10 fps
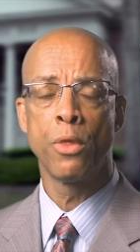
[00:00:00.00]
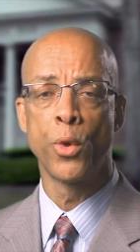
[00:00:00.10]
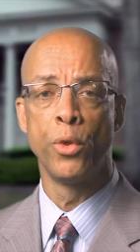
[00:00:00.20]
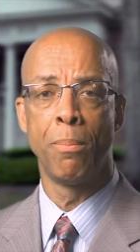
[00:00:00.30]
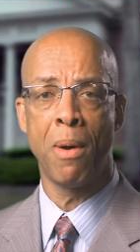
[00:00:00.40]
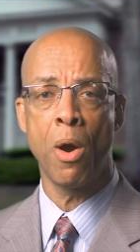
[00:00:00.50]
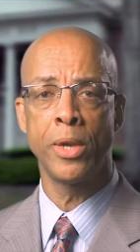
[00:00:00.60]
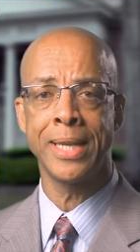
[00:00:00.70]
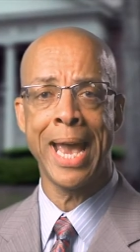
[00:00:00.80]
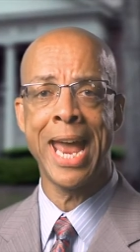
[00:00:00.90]
through the
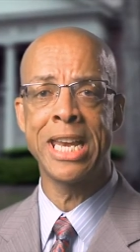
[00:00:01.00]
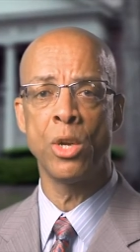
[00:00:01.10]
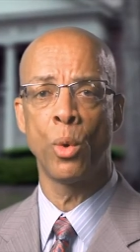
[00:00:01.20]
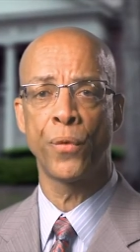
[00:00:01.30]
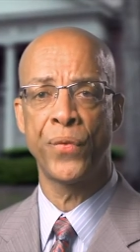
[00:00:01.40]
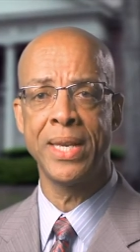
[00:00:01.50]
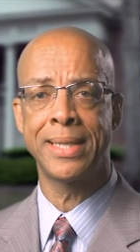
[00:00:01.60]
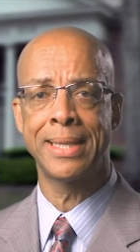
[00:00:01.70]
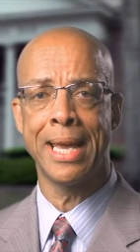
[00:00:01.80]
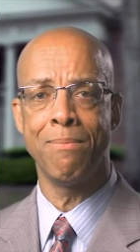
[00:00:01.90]
bar's annual fee
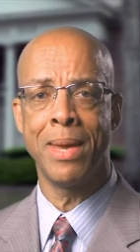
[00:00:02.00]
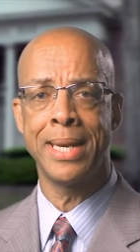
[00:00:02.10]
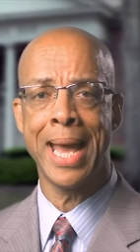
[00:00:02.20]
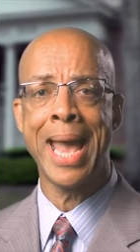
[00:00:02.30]
statement